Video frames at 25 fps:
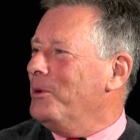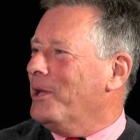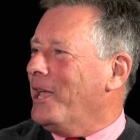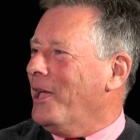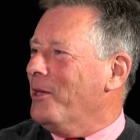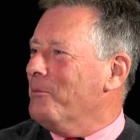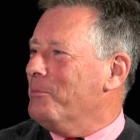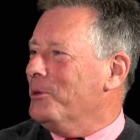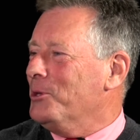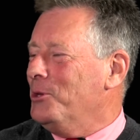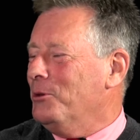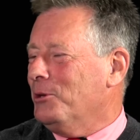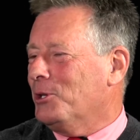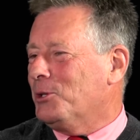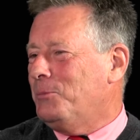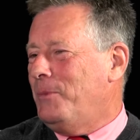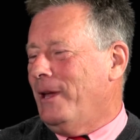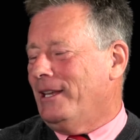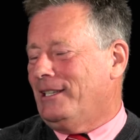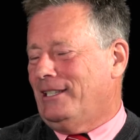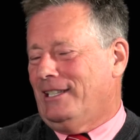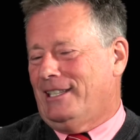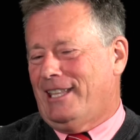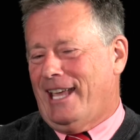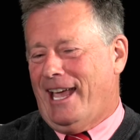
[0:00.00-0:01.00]
However you
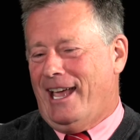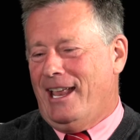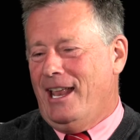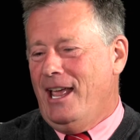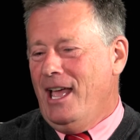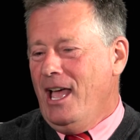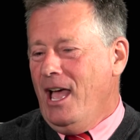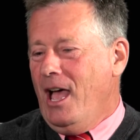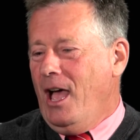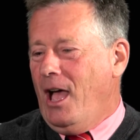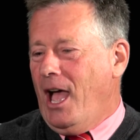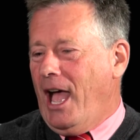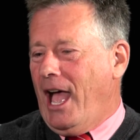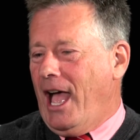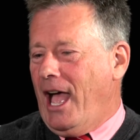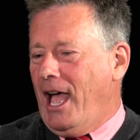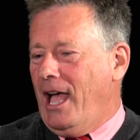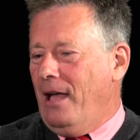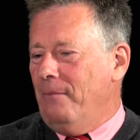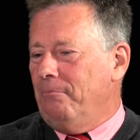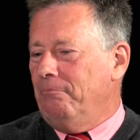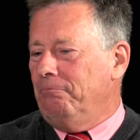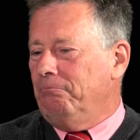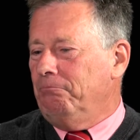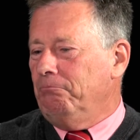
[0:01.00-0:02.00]
expected that.
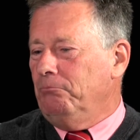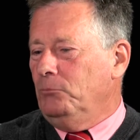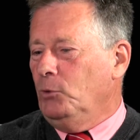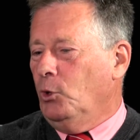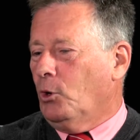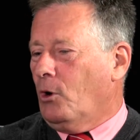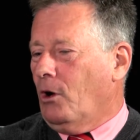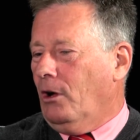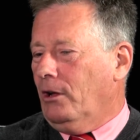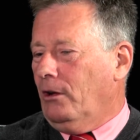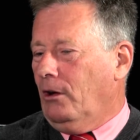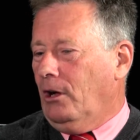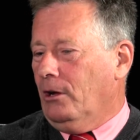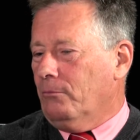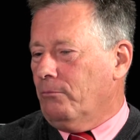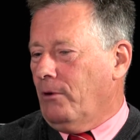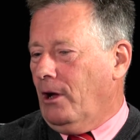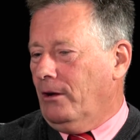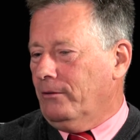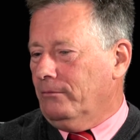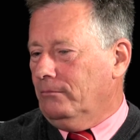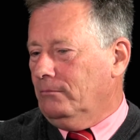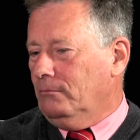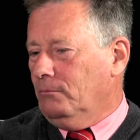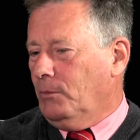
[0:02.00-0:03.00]
Look, I
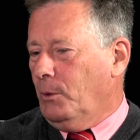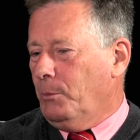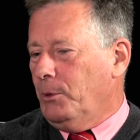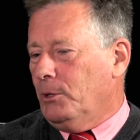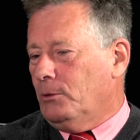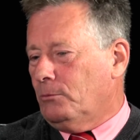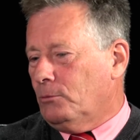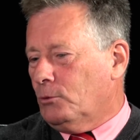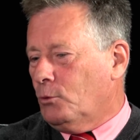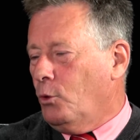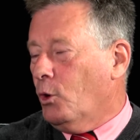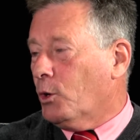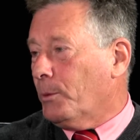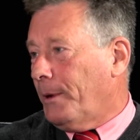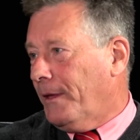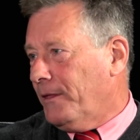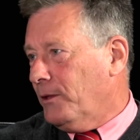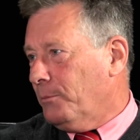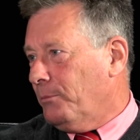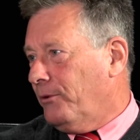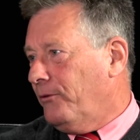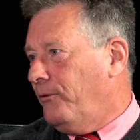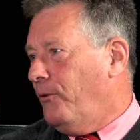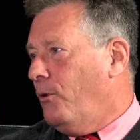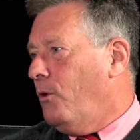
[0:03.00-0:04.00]
wrote when we talked about
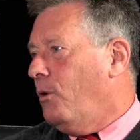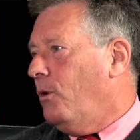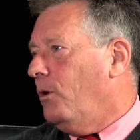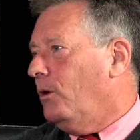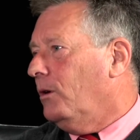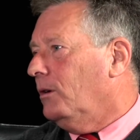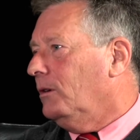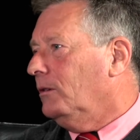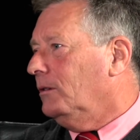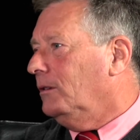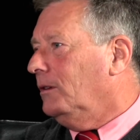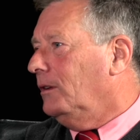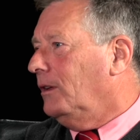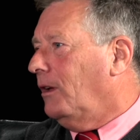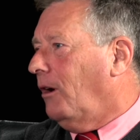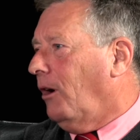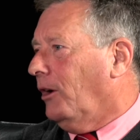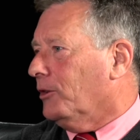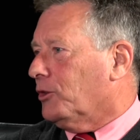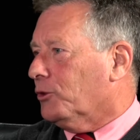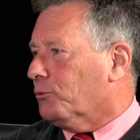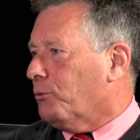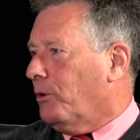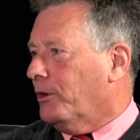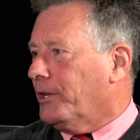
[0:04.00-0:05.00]
that before. I
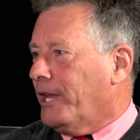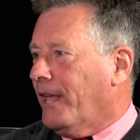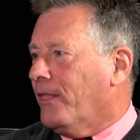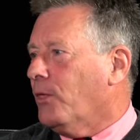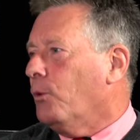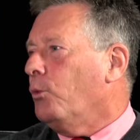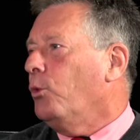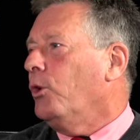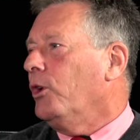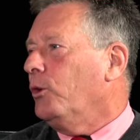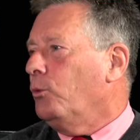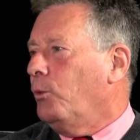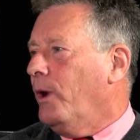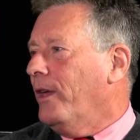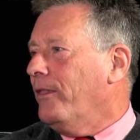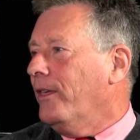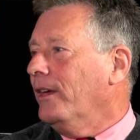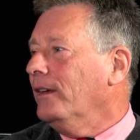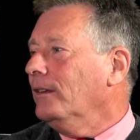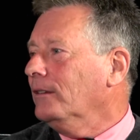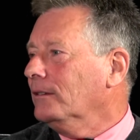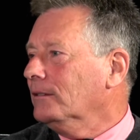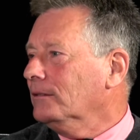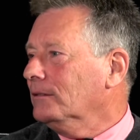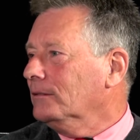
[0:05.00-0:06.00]
just wrote down the word weather,
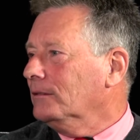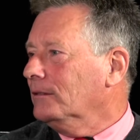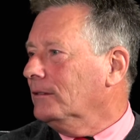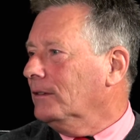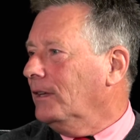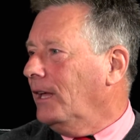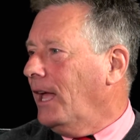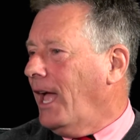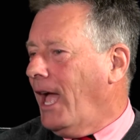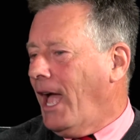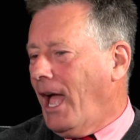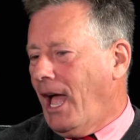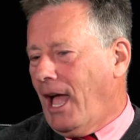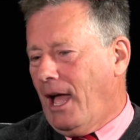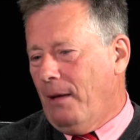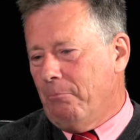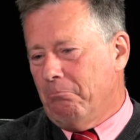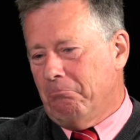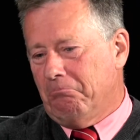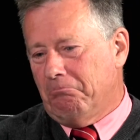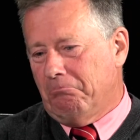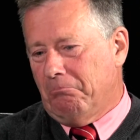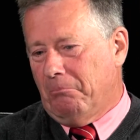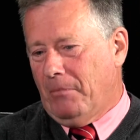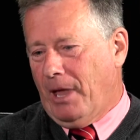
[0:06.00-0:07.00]

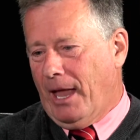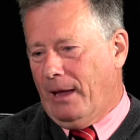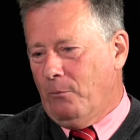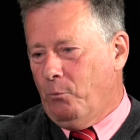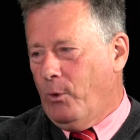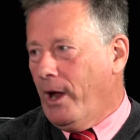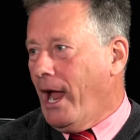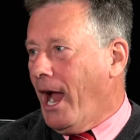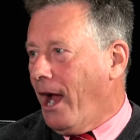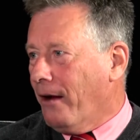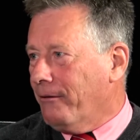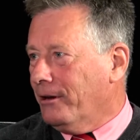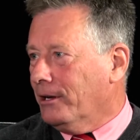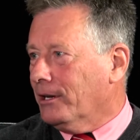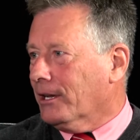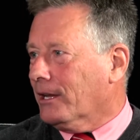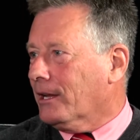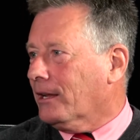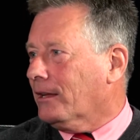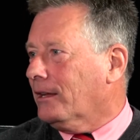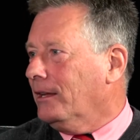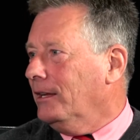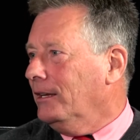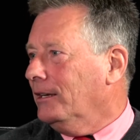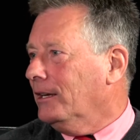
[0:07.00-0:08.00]
and we are
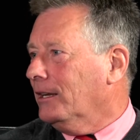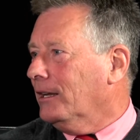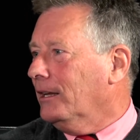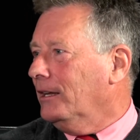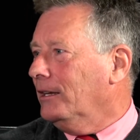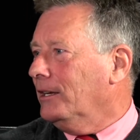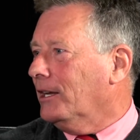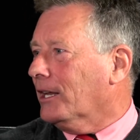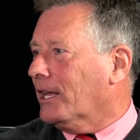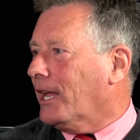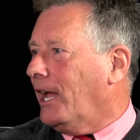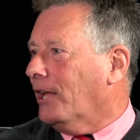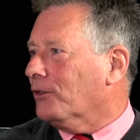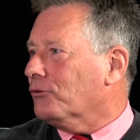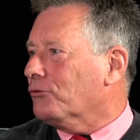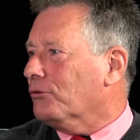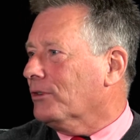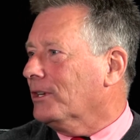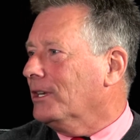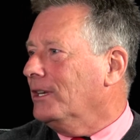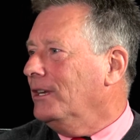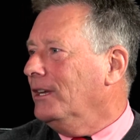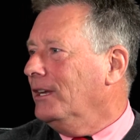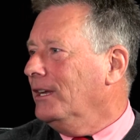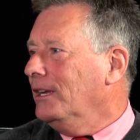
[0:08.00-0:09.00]
in a
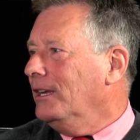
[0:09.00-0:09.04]
country